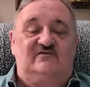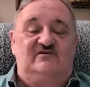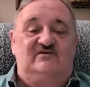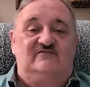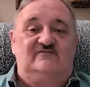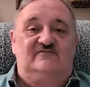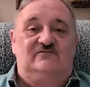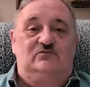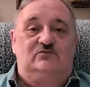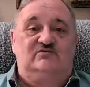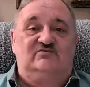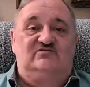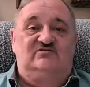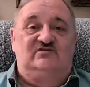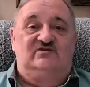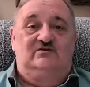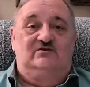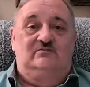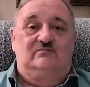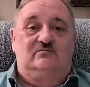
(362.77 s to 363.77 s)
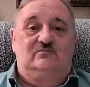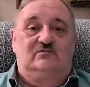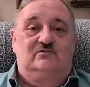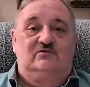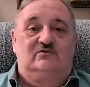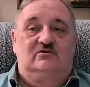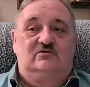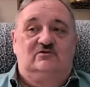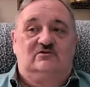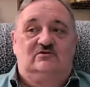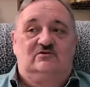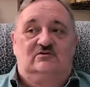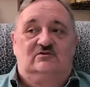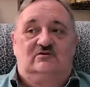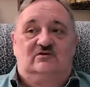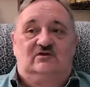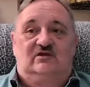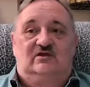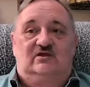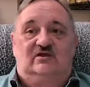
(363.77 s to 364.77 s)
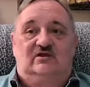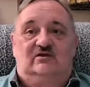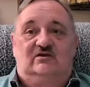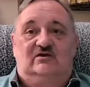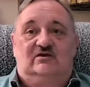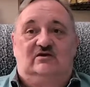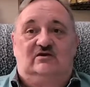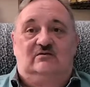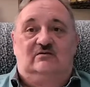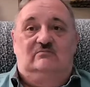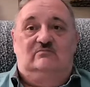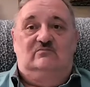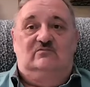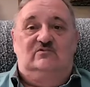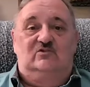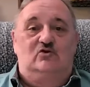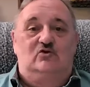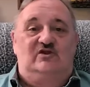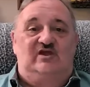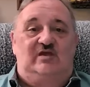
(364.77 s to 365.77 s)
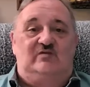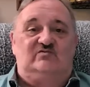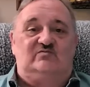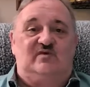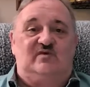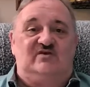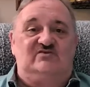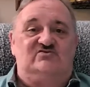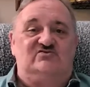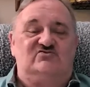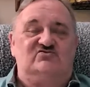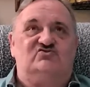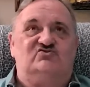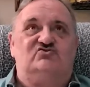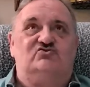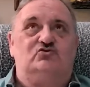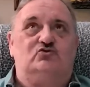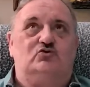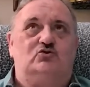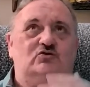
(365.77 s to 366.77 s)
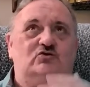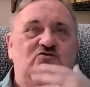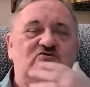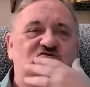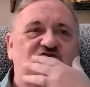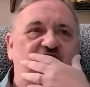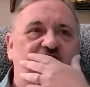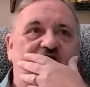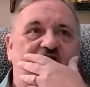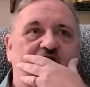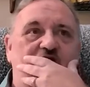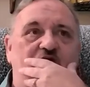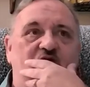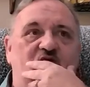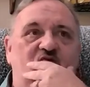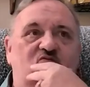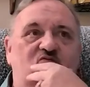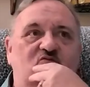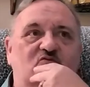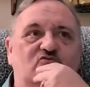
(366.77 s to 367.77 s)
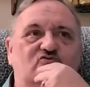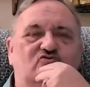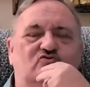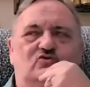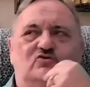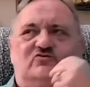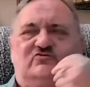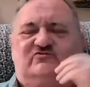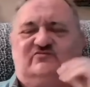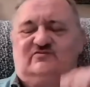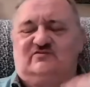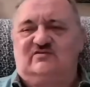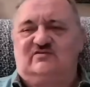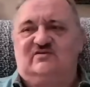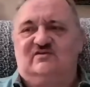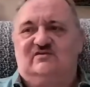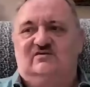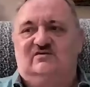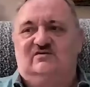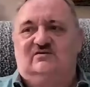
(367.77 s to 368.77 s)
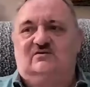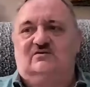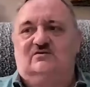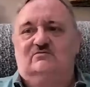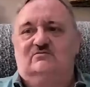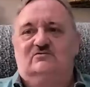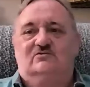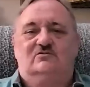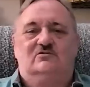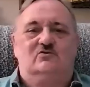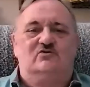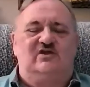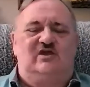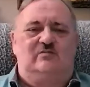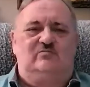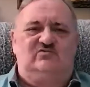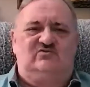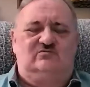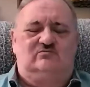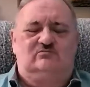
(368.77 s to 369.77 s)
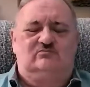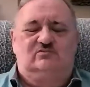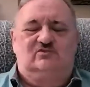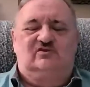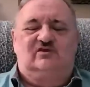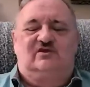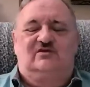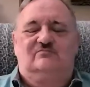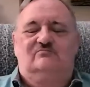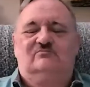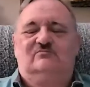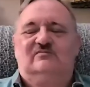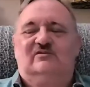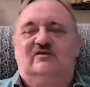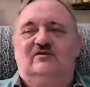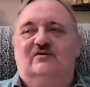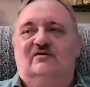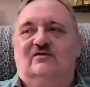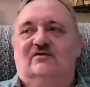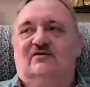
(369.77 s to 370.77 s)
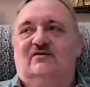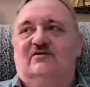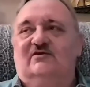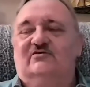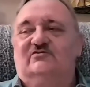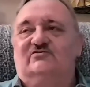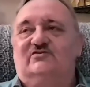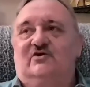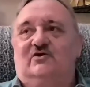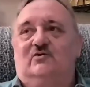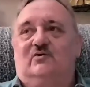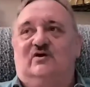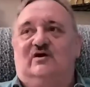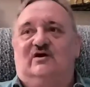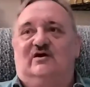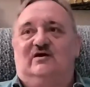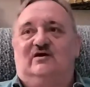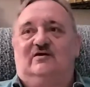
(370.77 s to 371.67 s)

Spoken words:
the influence in them. And no names mentioned. George Soros, I think. No names. Okay. So